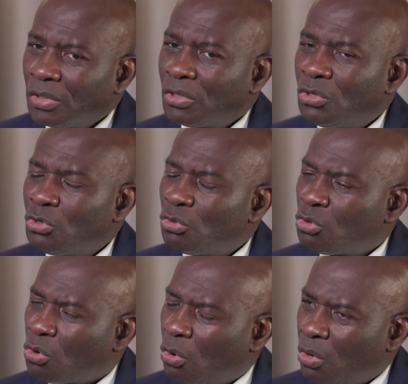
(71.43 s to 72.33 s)
Did you
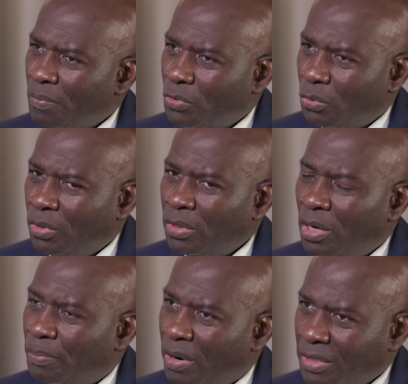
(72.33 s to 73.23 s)
grow up during
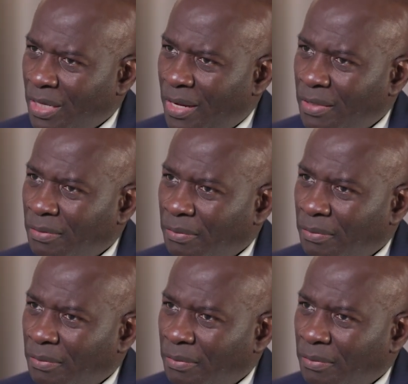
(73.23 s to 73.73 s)
apartheid?